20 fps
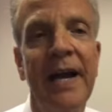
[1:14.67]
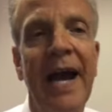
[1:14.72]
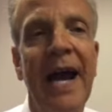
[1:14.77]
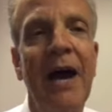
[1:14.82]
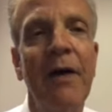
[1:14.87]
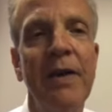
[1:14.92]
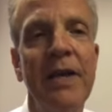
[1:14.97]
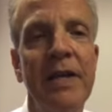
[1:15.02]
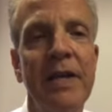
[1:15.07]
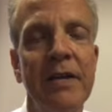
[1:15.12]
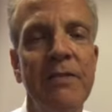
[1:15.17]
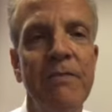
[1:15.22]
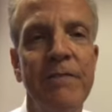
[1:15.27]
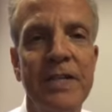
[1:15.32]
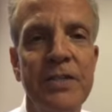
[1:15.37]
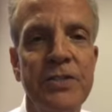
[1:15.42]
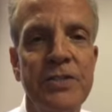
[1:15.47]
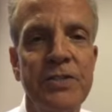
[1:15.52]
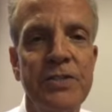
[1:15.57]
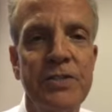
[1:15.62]
how he
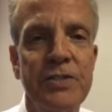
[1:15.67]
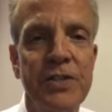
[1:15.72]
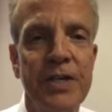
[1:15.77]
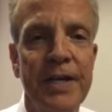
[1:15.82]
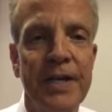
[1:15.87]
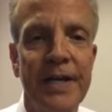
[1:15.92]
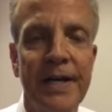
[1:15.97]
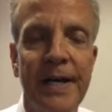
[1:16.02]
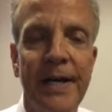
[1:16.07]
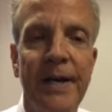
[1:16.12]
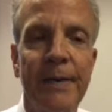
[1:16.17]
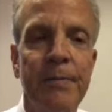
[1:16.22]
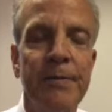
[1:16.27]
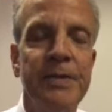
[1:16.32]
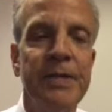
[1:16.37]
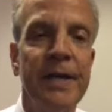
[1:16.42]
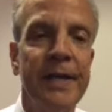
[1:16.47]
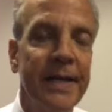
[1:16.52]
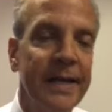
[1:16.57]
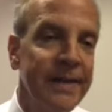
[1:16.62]
convinces uh,
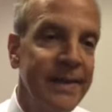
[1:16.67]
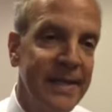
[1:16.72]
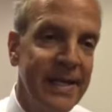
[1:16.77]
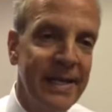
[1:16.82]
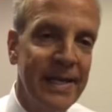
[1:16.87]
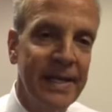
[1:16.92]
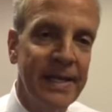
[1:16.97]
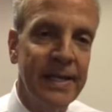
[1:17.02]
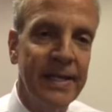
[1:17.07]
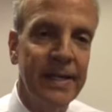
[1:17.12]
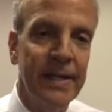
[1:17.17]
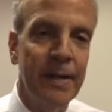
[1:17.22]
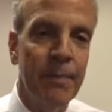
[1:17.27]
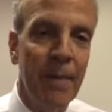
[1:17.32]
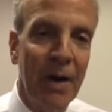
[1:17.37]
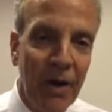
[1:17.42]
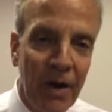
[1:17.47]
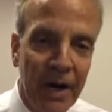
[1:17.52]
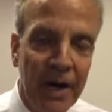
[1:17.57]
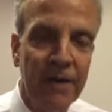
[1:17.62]
the
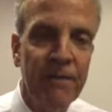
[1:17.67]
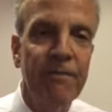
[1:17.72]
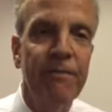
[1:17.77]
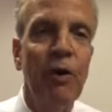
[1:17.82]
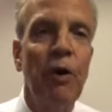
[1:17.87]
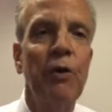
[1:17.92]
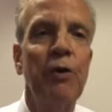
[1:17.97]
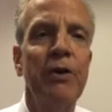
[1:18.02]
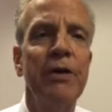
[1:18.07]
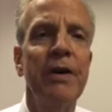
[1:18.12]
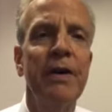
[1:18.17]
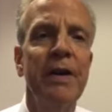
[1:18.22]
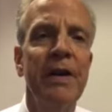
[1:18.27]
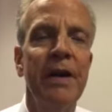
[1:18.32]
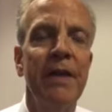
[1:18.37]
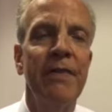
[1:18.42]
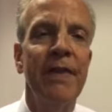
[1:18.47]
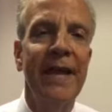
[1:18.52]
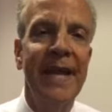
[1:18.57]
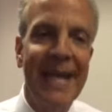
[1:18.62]
American voter
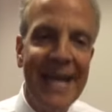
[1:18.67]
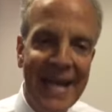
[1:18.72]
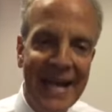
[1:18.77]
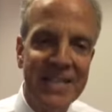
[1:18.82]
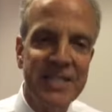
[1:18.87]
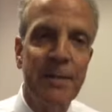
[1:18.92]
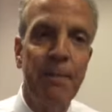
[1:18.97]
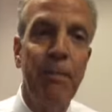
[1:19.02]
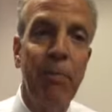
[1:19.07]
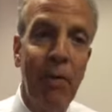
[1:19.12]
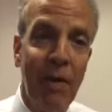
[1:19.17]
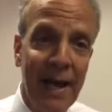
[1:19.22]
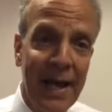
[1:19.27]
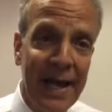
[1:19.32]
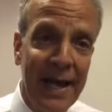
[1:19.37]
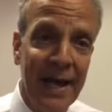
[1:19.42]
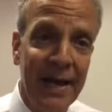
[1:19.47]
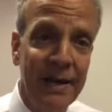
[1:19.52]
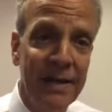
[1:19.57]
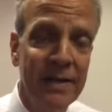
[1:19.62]
that he has a
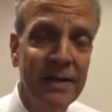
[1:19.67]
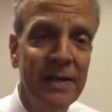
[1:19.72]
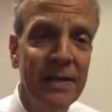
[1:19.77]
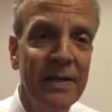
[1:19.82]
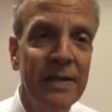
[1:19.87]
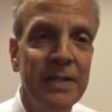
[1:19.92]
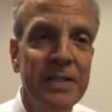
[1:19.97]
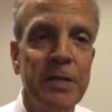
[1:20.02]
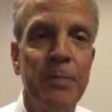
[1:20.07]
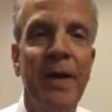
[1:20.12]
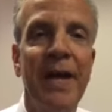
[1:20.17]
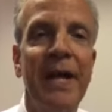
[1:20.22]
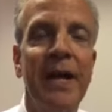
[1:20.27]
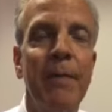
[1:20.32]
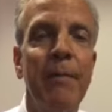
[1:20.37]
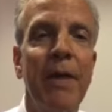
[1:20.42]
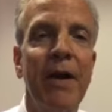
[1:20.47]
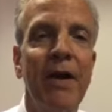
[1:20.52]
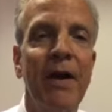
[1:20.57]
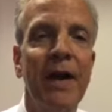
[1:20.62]
plan to make
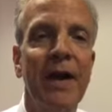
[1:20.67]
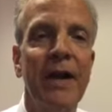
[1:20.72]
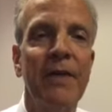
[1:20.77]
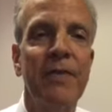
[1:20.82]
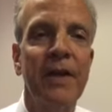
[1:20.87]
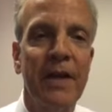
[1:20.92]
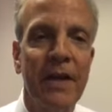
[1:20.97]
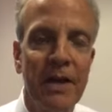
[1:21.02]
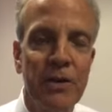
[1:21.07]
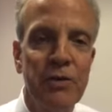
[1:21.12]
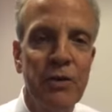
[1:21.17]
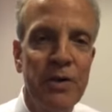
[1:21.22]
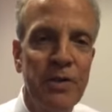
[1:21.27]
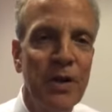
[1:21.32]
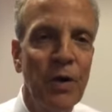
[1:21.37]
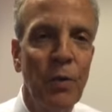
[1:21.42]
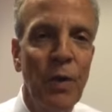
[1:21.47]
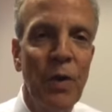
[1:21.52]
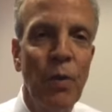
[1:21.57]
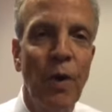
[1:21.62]
America the country
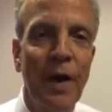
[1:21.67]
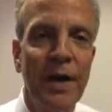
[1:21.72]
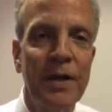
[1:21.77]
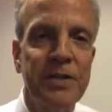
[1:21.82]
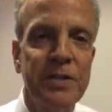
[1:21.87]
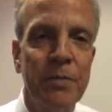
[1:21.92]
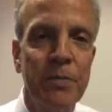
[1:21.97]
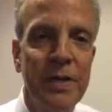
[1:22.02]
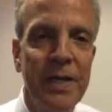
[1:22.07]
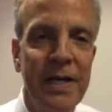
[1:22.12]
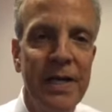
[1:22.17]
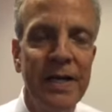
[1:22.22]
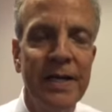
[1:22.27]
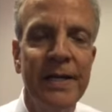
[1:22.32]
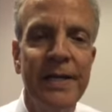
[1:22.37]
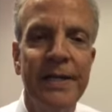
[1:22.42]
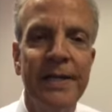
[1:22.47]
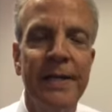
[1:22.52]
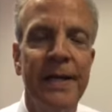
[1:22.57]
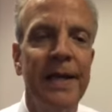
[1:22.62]
that we want it to be.
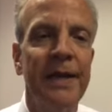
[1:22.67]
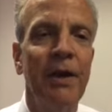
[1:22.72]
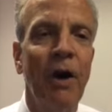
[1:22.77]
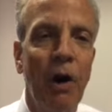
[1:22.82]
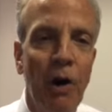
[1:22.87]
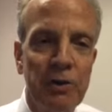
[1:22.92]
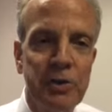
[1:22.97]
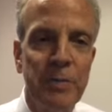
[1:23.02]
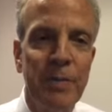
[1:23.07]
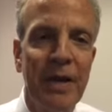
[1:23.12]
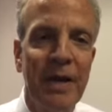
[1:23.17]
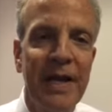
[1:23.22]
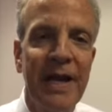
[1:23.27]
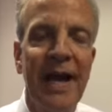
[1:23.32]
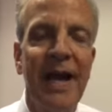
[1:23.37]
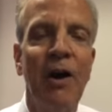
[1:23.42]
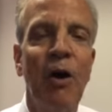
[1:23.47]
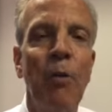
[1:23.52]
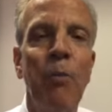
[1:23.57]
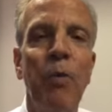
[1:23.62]
And ultimately,
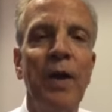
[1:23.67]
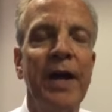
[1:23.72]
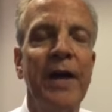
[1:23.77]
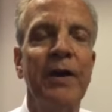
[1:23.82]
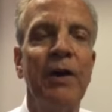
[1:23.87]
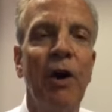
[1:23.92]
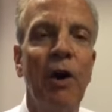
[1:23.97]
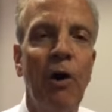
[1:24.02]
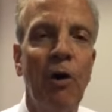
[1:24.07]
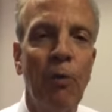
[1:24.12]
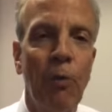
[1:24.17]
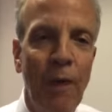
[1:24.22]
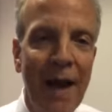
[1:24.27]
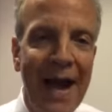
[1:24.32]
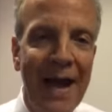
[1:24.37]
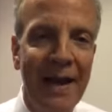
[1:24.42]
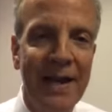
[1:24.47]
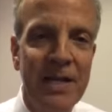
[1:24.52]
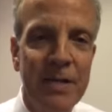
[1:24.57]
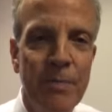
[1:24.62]
I hope we can all
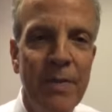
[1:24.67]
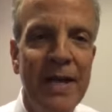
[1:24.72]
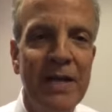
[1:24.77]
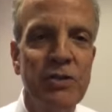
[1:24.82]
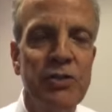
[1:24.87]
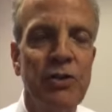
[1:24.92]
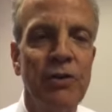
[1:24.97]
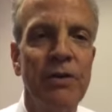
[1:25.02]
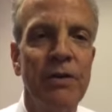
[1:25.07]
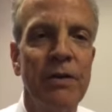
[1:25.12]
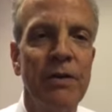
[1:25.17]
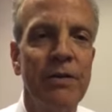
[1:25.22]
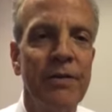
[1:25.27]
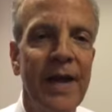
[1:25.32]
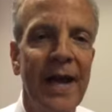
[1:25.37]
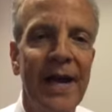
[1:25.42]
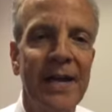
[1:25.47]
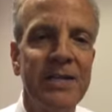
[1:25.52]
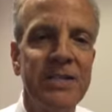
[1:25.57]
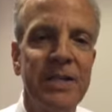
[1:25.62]
rally to make certain
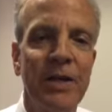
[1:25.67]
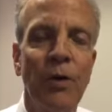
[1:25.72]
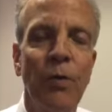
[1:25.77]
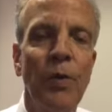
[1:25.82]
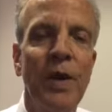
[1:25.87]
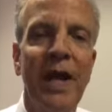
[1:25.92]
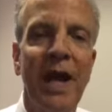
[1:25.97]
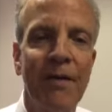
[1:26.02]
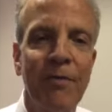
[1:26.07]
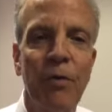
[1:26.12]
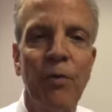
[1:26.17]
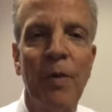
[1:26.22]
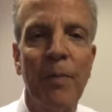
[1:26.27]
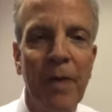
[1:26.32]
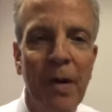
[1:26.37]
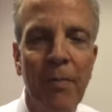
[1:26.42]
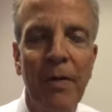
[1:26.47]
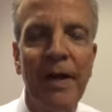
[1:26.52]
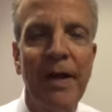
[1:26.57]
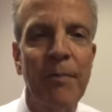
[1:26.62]
that uh, we have a
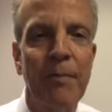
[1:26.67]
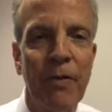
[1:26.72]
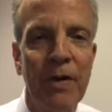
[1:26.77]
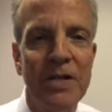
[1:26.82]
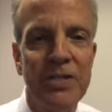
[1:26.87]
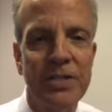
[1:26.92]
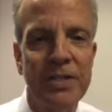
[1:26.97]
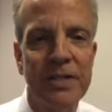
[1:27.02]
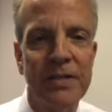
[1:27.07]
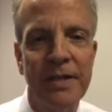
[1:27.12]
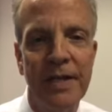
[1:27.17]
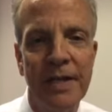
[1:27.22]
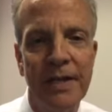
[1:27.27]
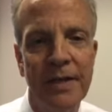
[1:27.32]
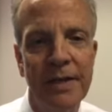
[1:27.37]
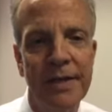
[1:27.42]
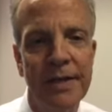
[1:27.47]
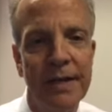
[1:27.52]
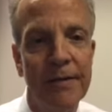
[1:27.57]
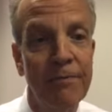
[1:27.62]
Republican president
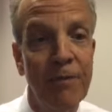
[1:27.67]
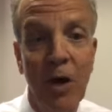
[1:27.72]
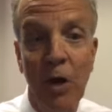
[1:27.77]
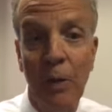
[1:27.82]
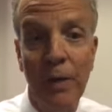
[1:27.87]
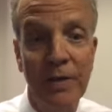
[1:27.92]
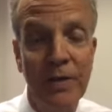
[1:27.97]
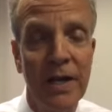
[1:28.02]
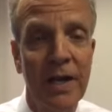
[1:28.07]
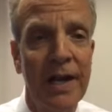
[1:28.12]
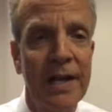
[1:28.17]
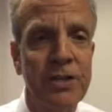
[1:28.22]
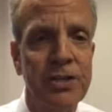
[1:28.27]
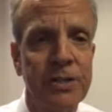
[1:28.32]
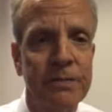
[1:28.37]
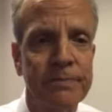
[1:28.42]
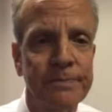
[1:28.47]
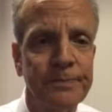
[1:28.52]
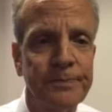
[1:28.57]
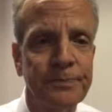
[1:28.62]
in uh, following the
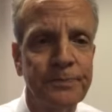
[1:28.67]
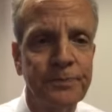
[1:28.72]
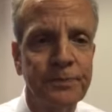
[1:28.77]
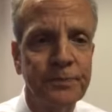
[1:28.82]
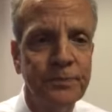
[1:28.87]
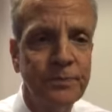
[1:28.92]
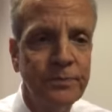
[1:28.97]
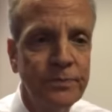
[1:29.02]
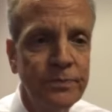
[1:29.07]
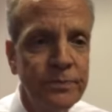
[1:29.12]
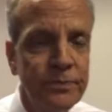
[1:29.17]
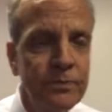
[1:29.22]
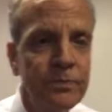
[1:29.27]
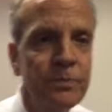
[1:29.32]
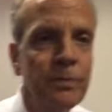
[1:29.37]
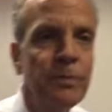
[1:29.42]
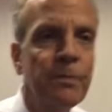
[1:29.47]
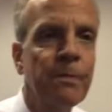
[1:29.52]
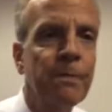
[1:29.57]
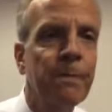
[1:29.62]
election. Does that mean you
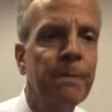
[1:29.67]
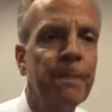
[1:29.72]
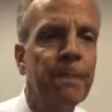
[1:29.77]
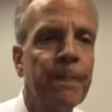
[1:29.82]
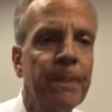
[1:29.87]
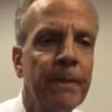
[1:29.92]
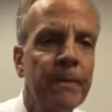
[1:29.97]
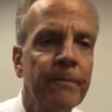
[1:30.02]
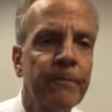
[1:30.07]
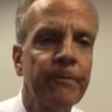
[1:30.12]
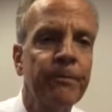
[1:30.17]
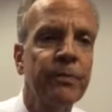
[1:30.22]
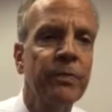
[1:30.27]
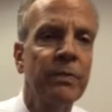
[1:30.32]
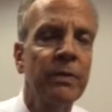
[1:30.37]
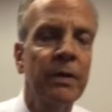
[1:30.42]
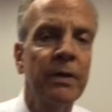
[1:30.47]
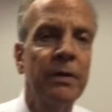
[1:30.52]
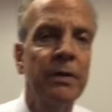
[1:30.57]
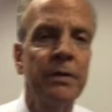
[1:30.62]
don't support him
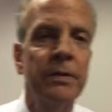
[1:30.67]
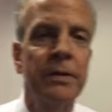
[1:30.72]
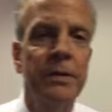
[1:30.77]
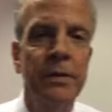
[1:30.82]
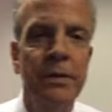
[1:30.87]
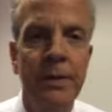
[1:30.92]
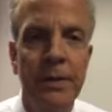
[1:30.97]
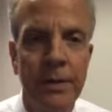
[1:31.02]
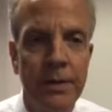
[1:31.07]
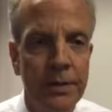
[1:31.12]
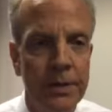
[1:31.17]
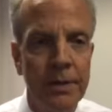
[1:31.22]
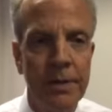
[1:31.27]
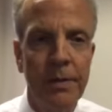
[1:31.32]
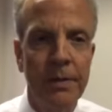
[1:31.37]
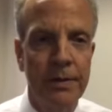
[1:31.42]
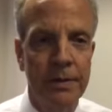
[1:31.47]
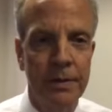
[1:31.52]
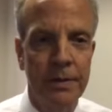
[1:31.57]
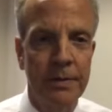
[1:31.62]
at this point until you
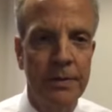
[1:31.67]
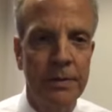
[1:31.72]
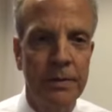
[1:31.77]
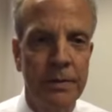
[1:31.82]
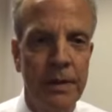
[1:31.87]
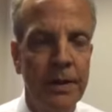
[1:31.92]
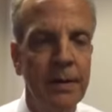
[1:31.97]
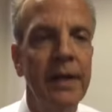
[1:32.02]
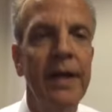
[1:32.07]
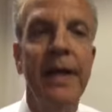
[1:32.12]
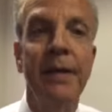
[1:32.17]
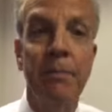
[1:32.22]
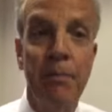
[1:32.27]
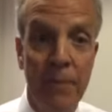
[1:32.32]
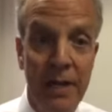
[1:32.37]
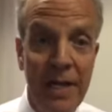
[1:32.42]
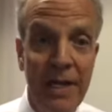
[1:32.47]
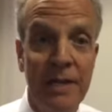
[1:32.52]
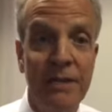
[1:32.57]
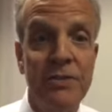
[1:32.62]
know more? It, it
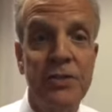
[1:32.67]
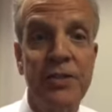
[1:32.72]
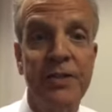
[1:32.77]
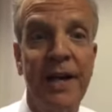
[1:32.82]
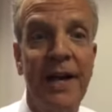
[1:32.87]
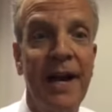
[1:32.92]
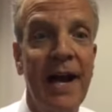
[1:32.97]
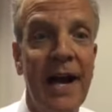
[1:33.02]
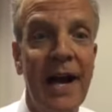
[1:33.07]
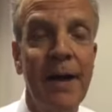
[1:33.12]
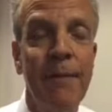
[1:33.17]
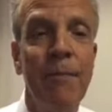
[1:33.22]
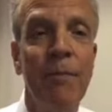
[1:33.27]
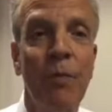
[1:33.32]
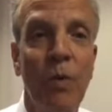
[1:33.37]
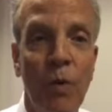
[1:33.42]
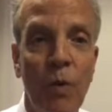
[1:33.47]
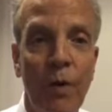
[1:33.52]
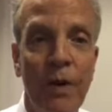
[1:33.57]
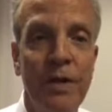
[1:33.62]
means that
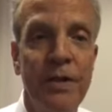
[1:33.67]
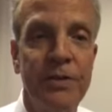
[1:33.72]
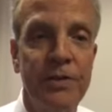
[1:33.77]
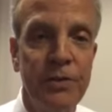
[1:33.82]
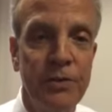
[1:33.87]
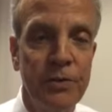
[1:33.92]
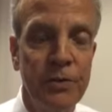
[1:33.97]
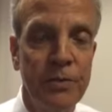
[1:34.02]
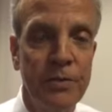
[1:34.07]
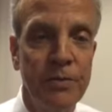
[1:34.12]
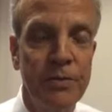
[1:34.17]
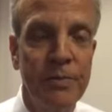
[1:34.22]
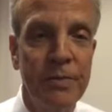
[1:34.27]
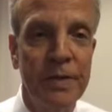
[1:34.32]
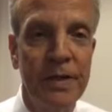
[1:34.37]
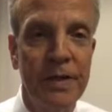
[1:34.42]
I'm going to